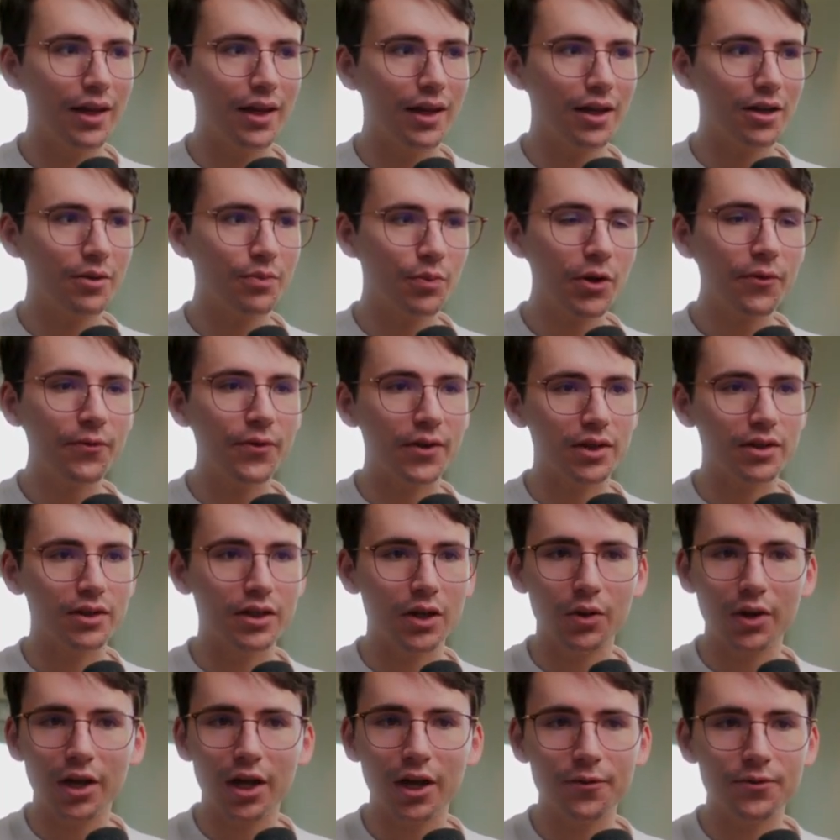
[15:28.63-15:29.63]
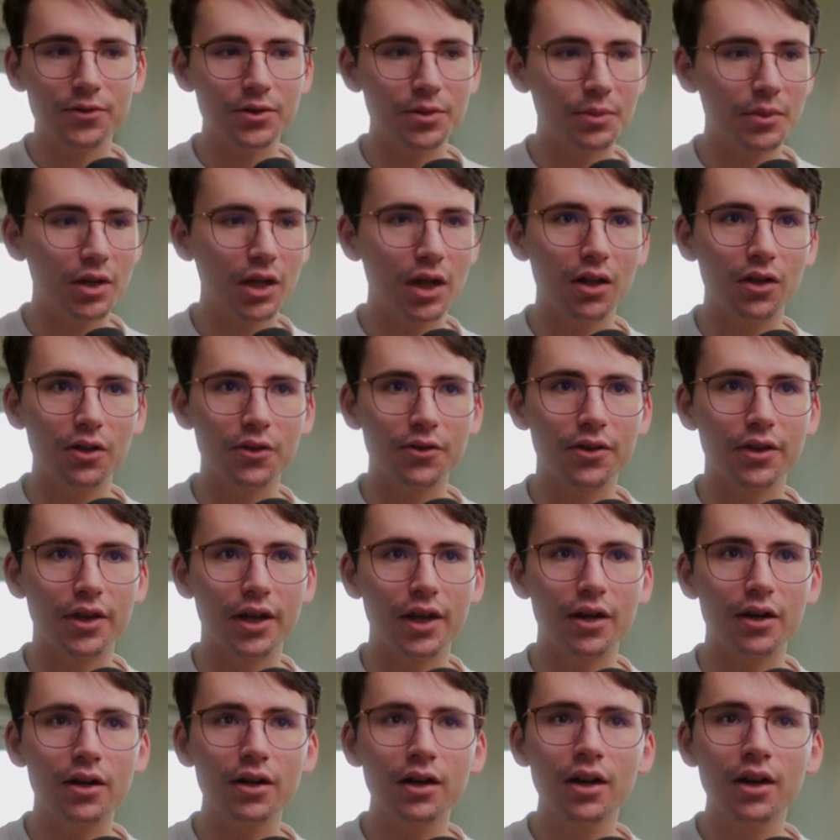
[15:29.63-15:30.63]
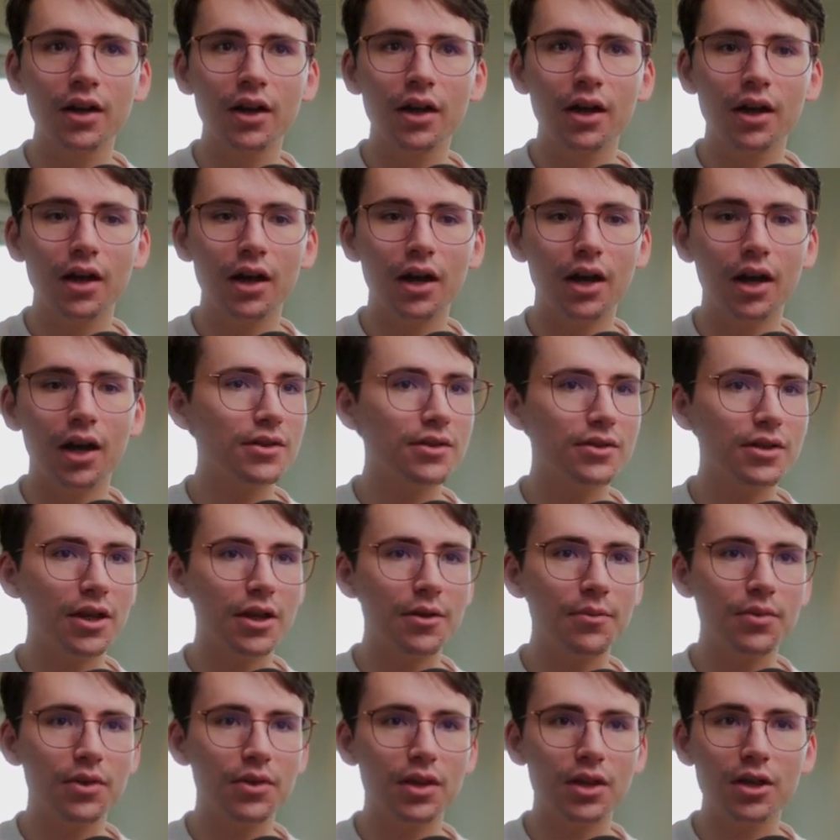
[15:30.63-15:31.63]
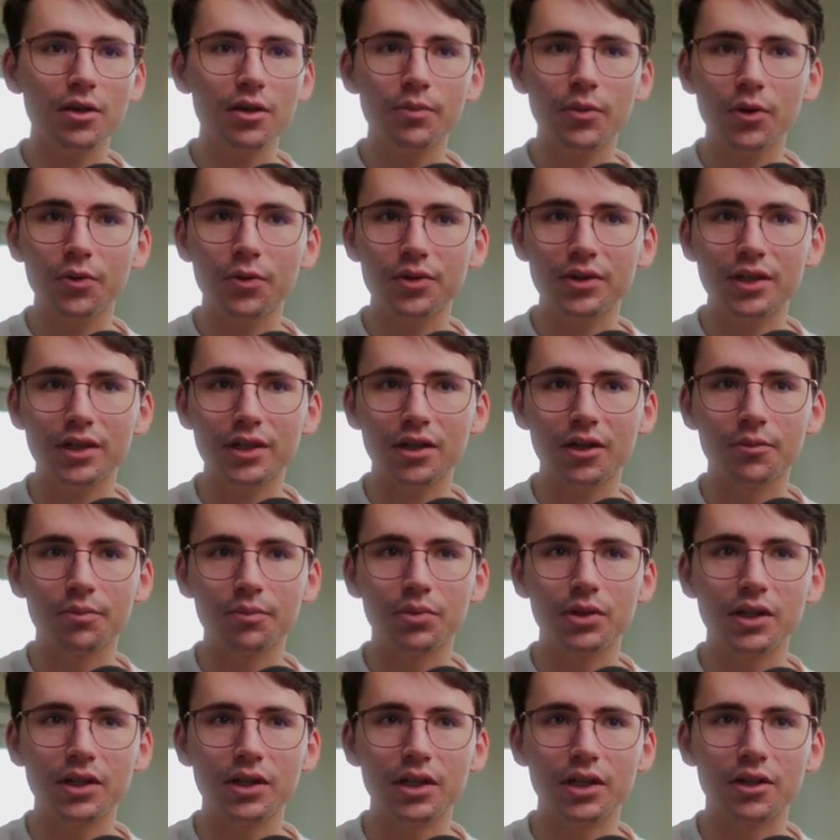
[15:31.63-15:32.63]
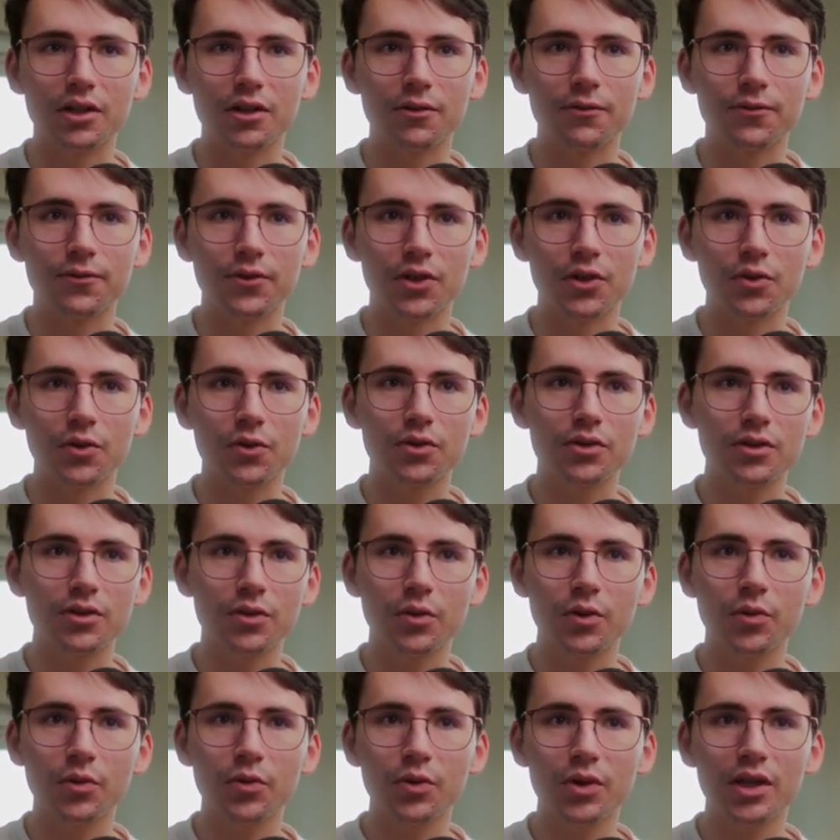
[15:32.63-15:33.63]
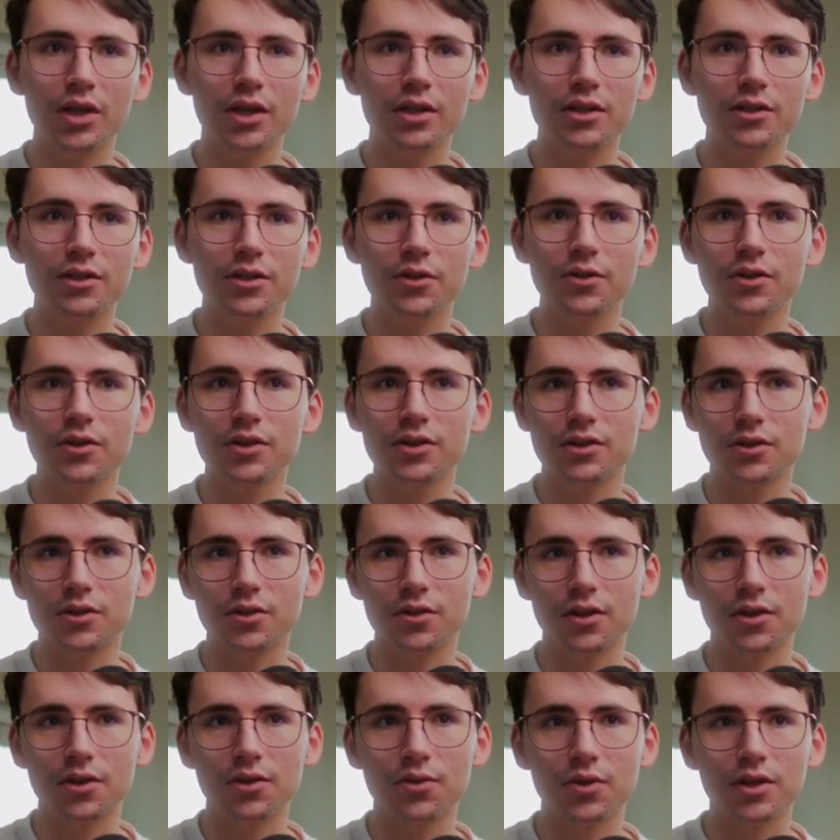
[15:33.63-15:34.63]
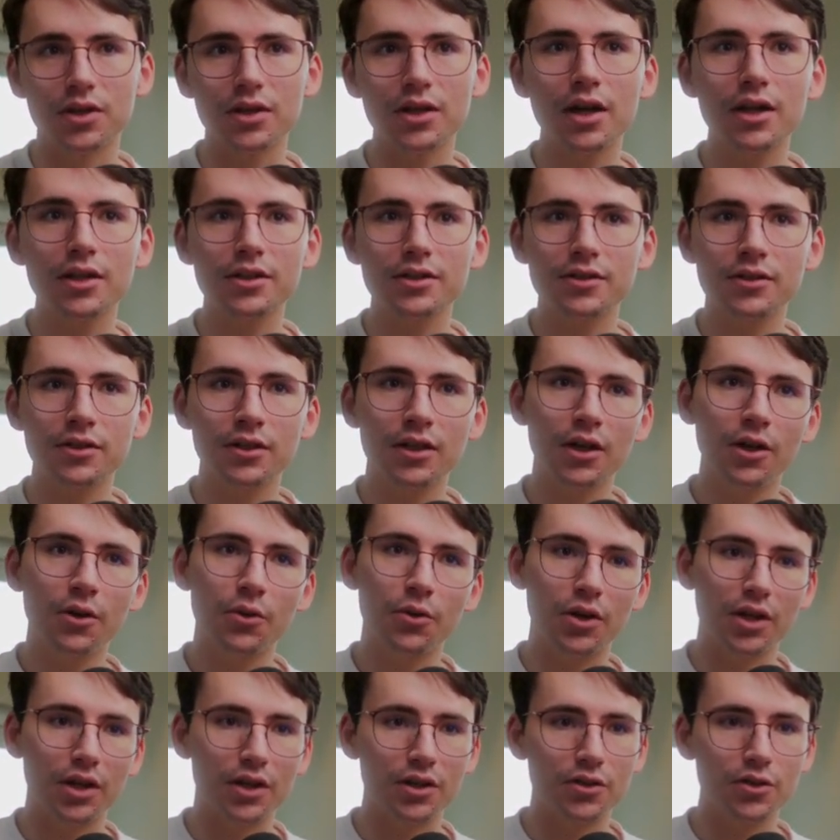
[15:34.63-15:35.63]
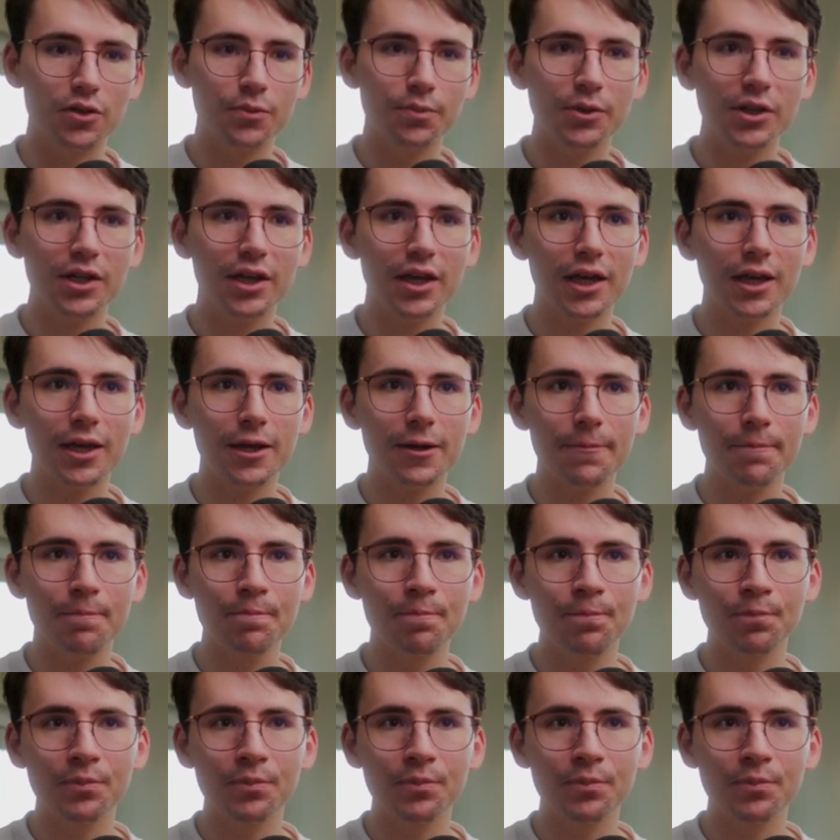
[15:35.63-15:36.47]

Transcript: And perfect. Now we have some color there. Do the same thing, but with the completed view. So what we can do is do the 3 dots. We're going to duplicate.